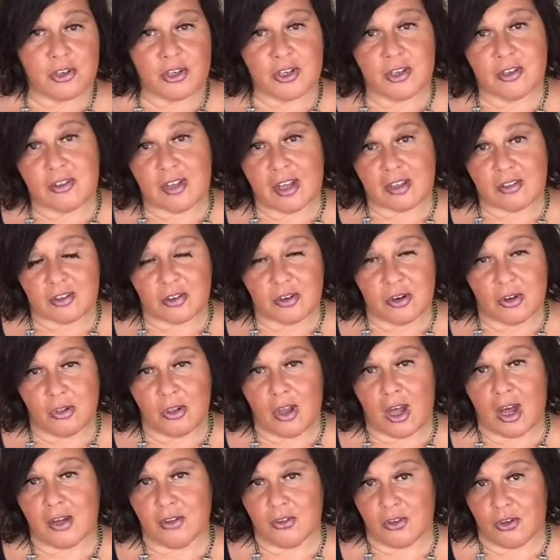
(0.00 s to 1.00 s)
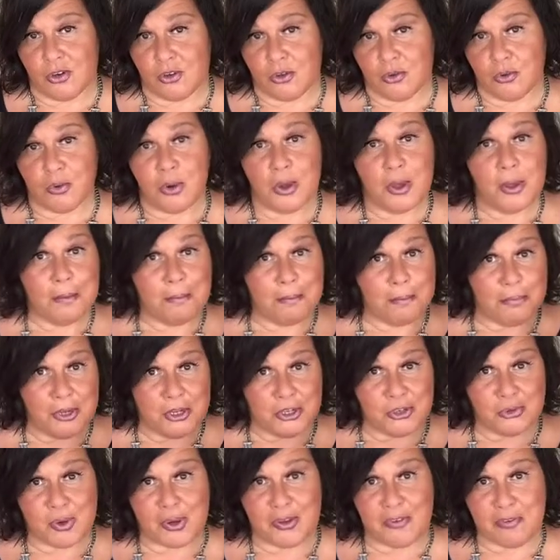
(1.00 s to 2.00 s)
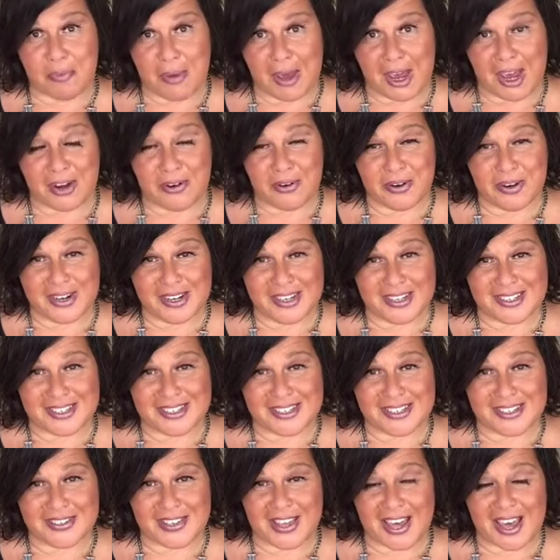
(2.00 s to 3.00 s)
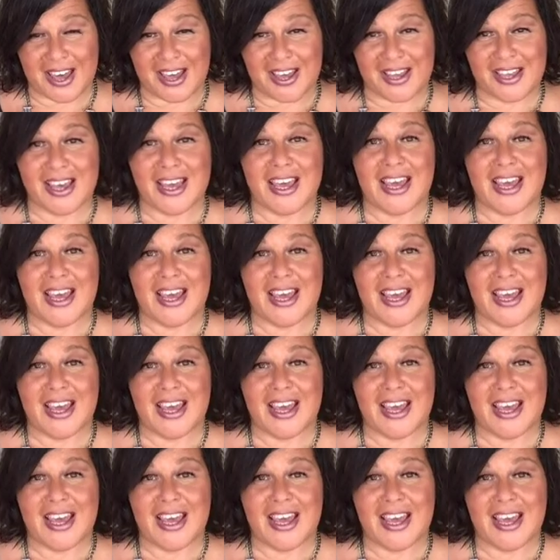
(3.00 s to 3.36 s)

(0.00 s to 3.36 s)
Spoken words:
because that's going to lock the new beach wave pattern into that,